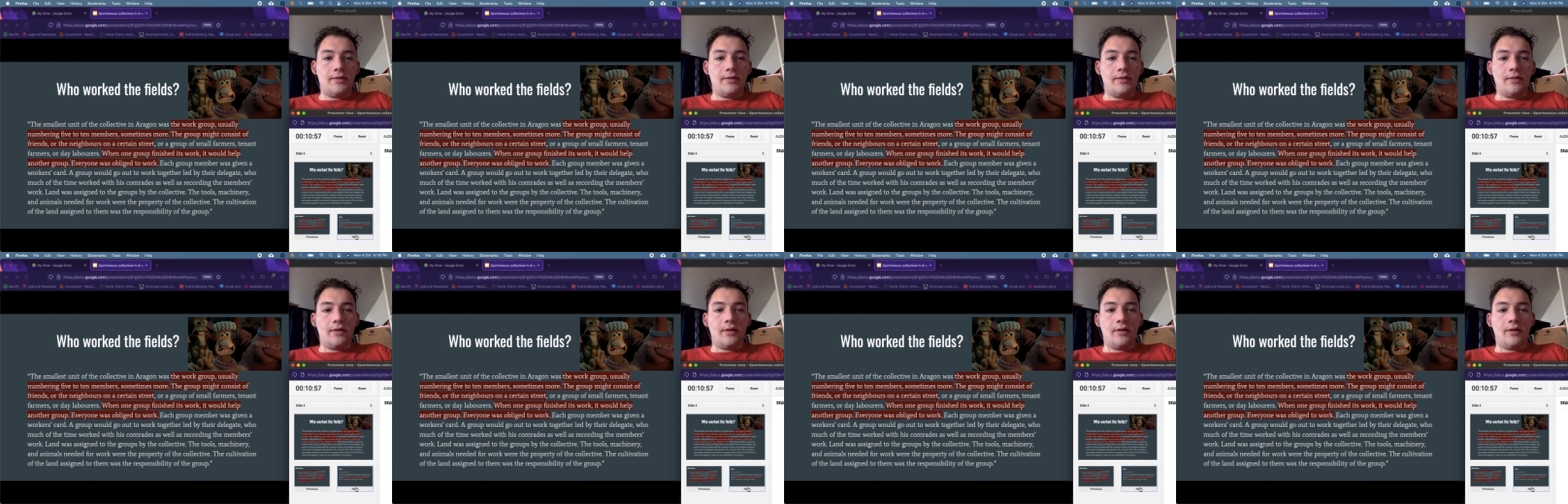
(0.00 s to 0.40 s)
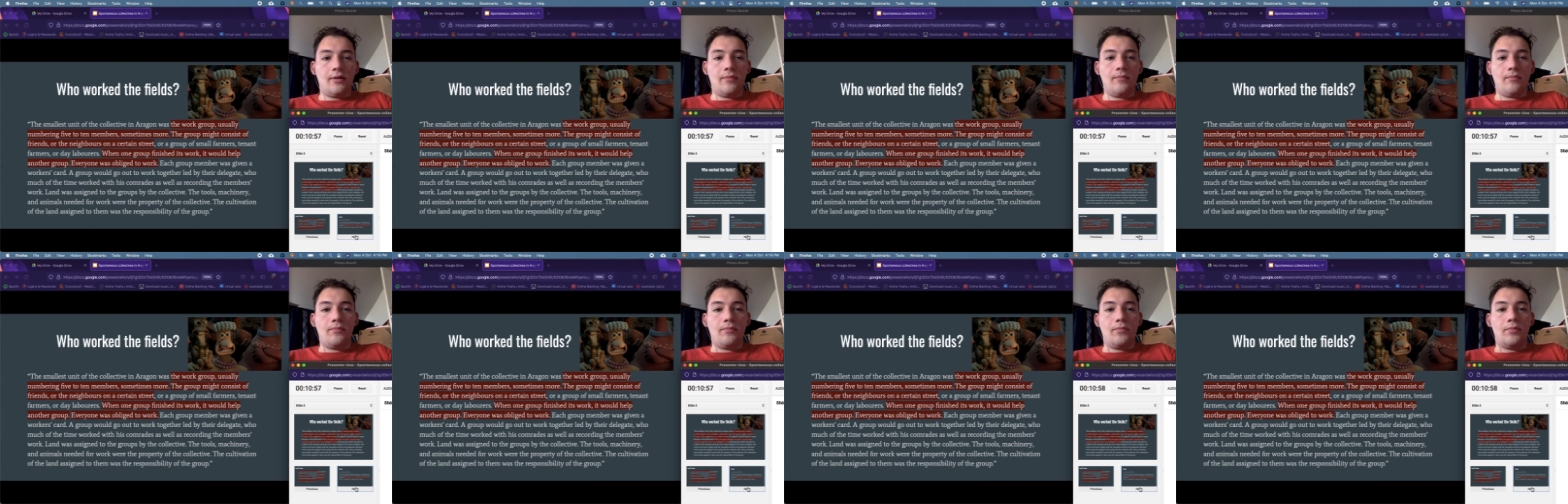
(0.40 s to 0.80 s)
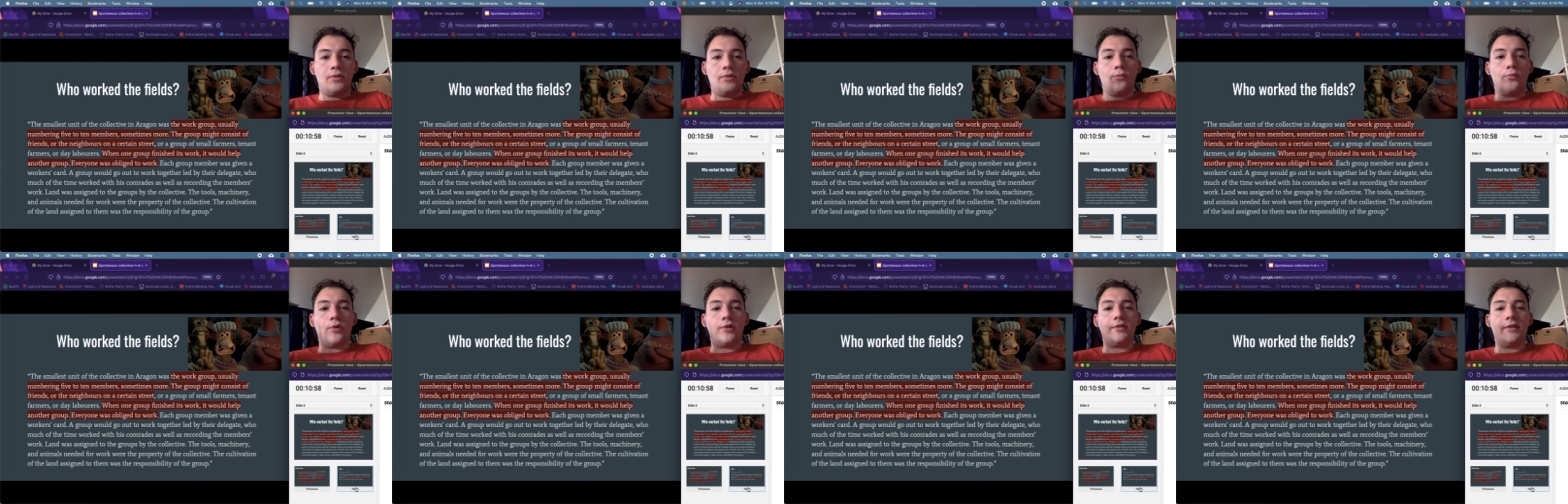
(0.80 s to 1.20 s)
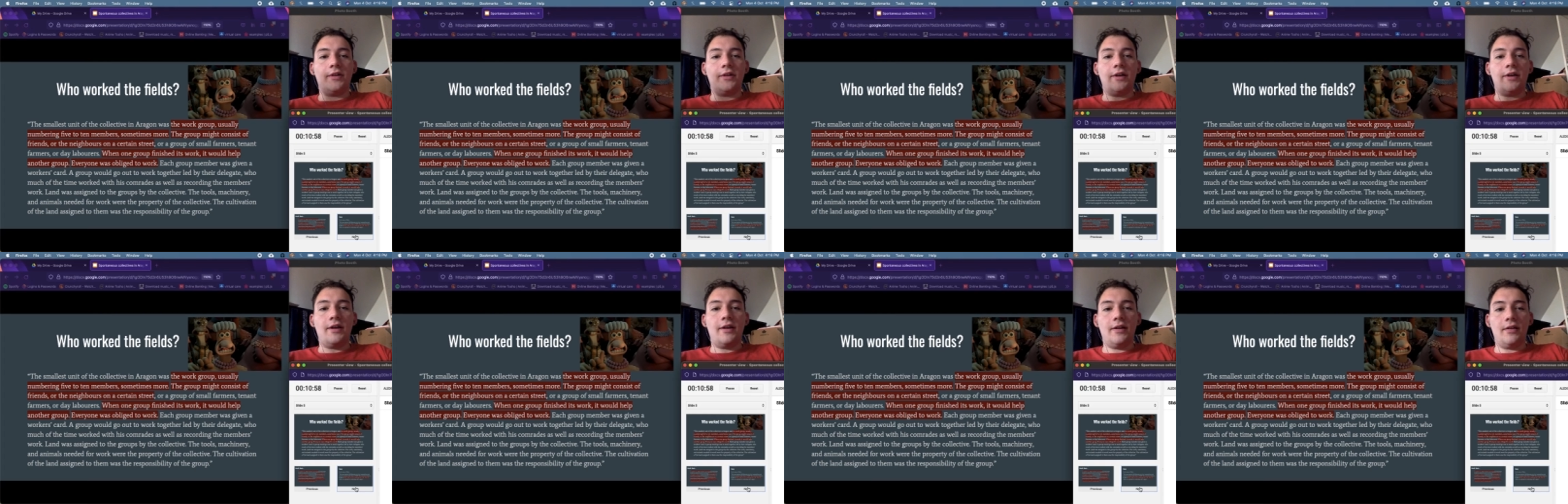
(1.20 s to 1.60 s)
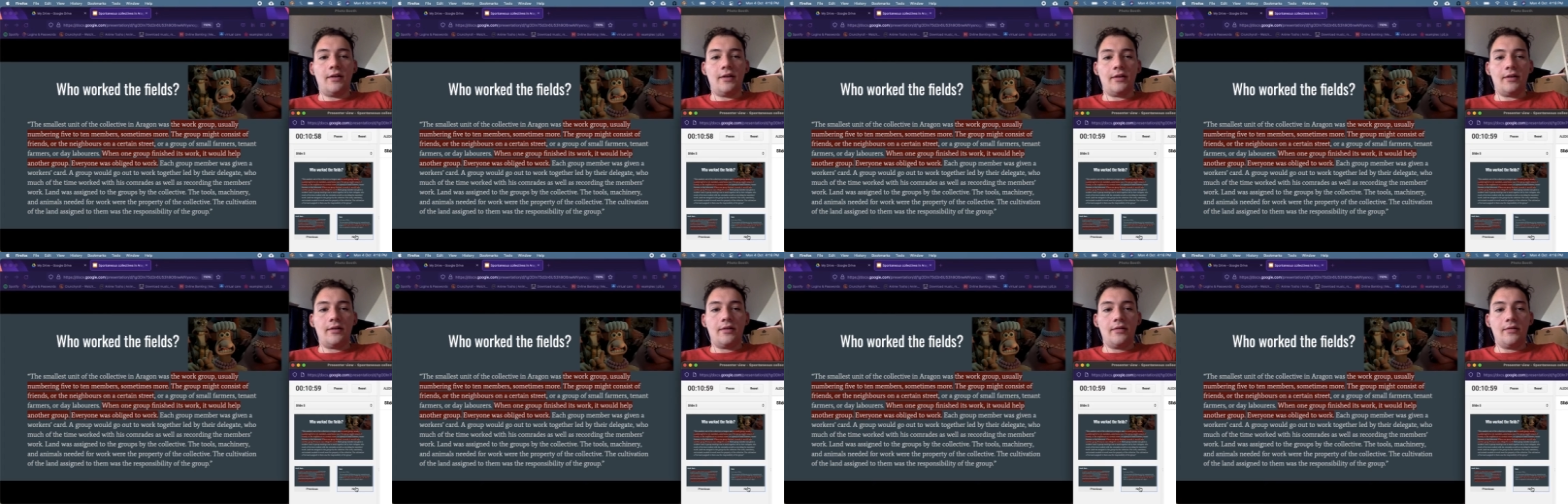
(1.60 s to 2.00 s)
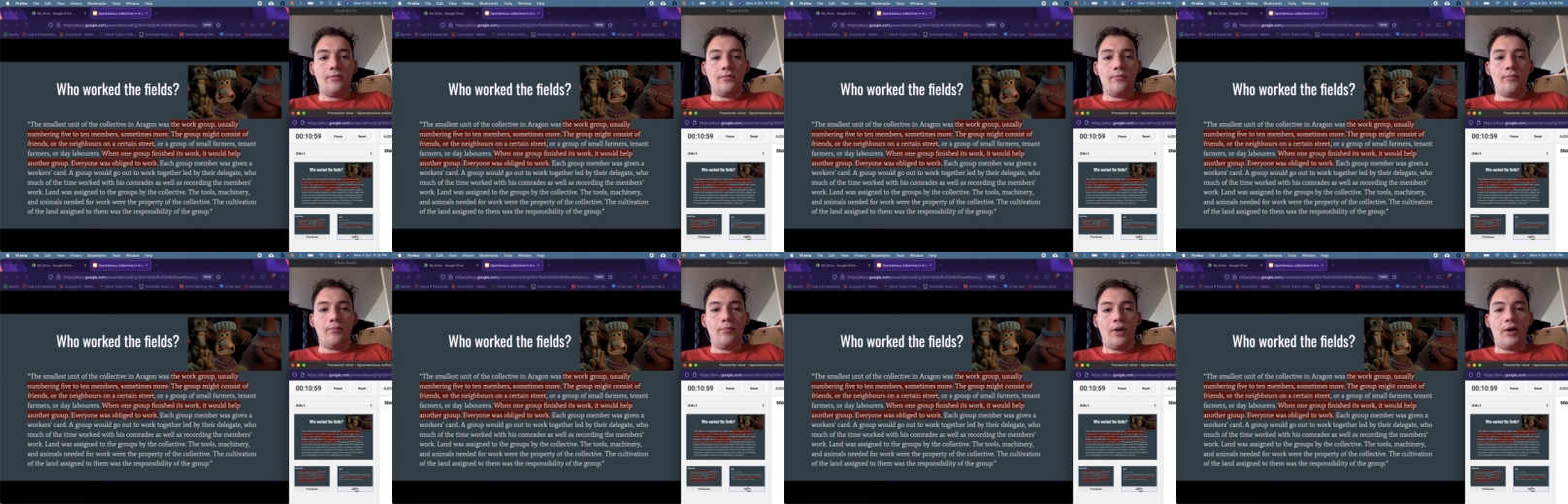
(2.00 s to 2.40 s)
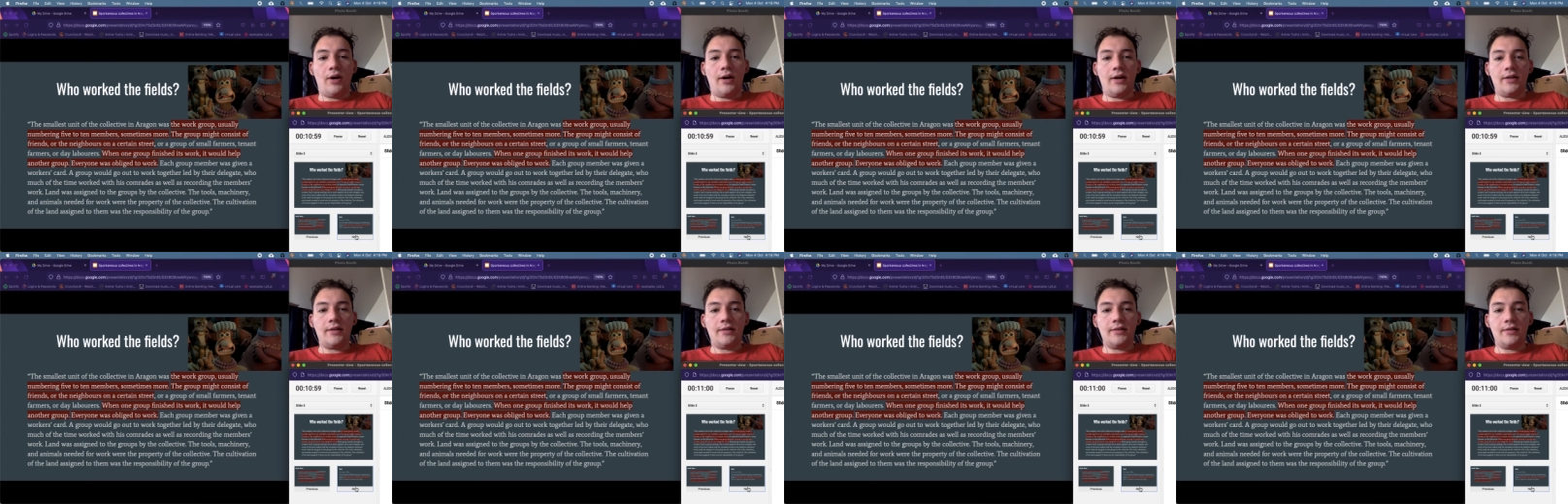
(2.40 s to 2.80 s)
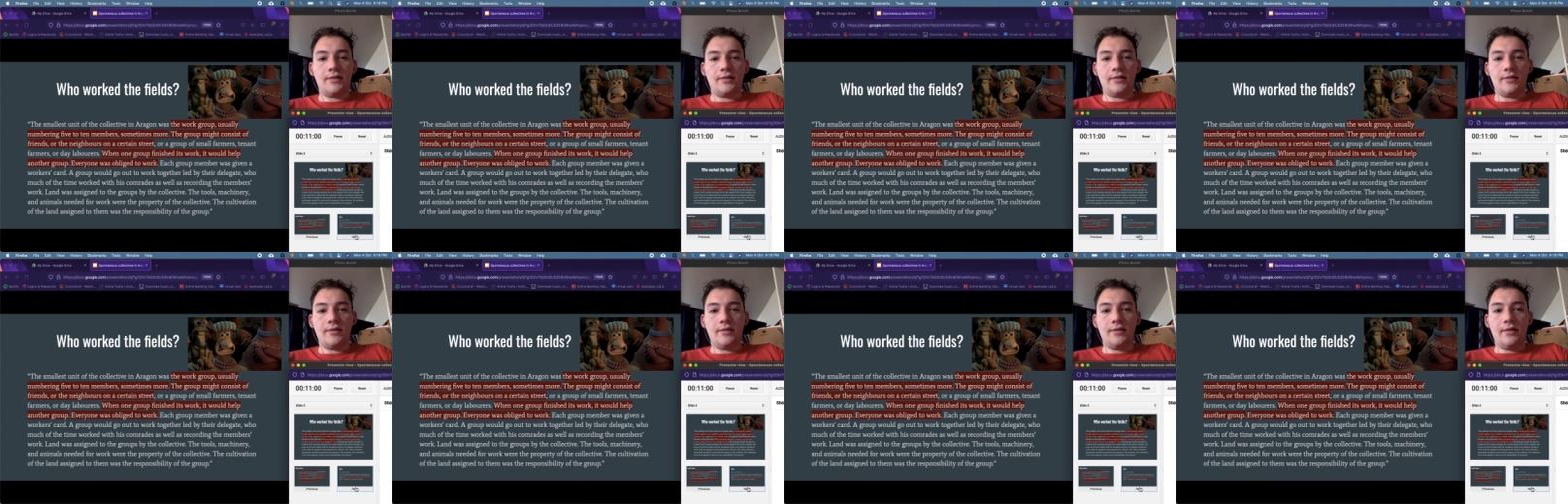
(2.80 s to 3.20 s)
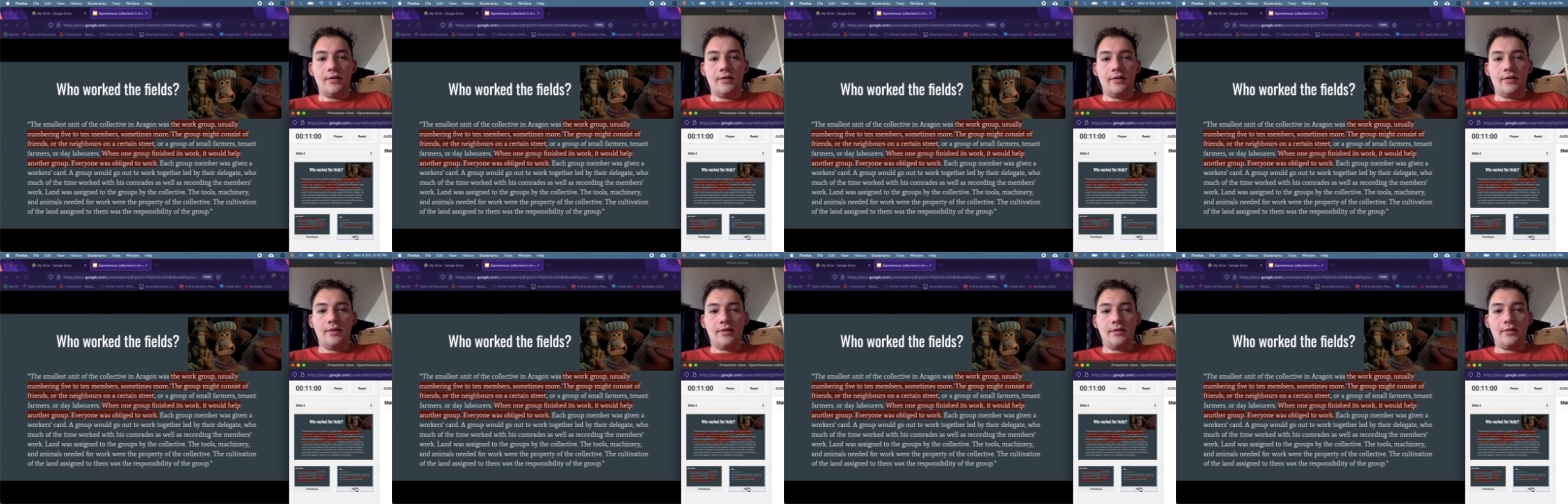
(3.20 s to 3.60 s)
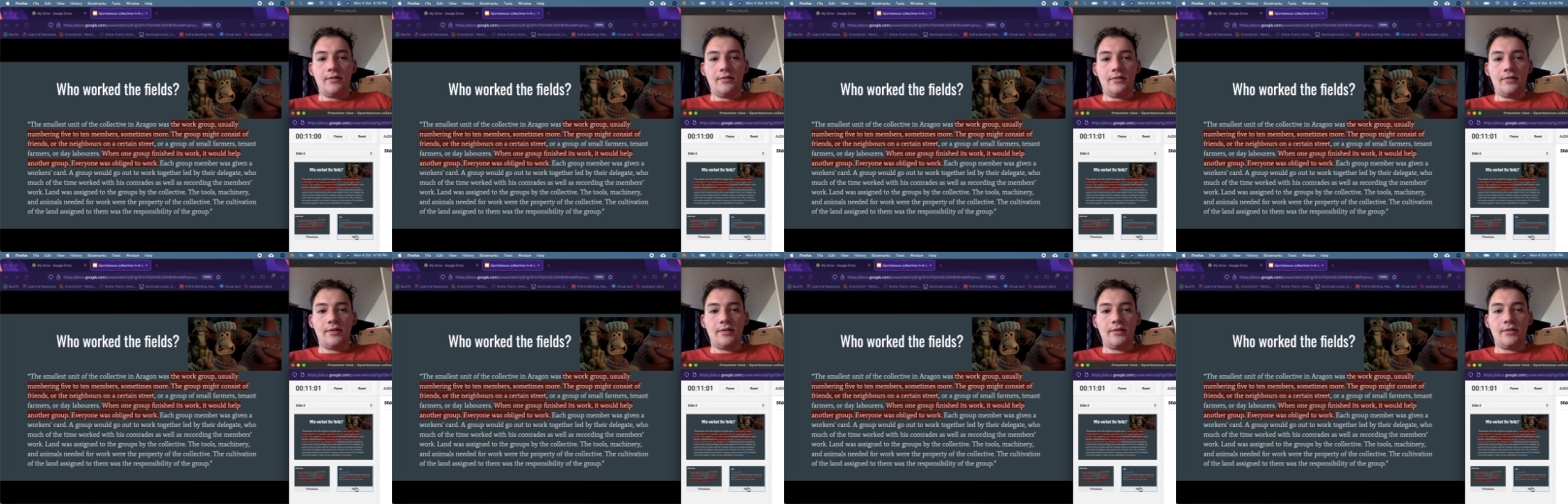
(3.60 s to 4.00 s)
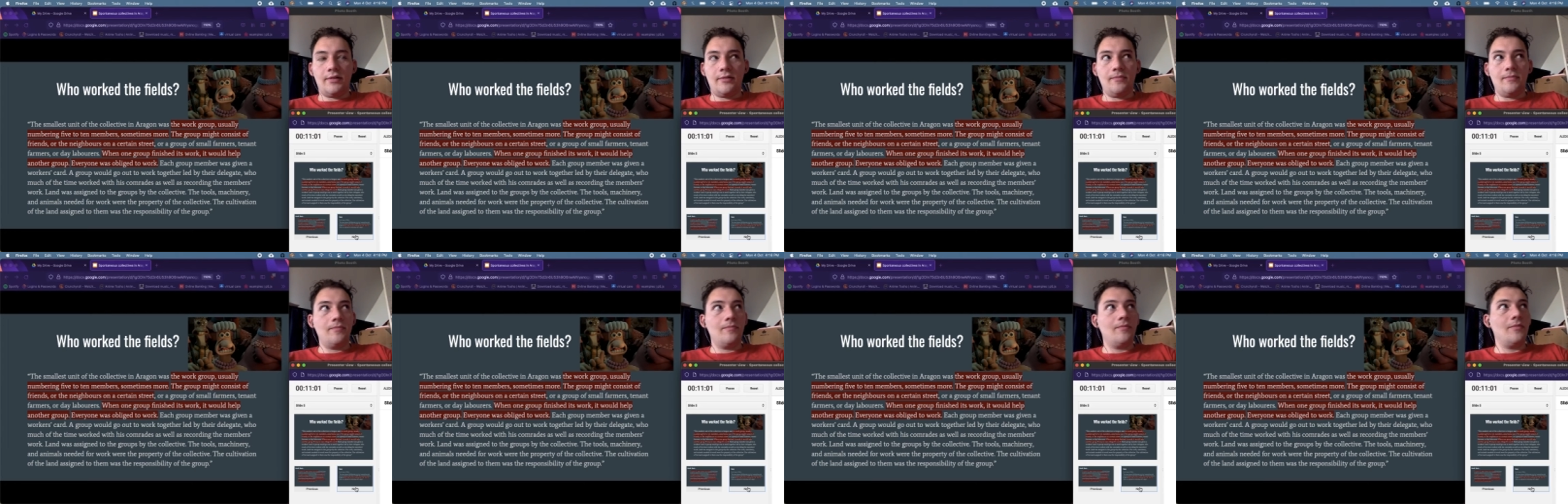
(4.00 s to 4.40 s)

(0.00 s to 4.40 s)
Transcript: but there wasn't any like boss system.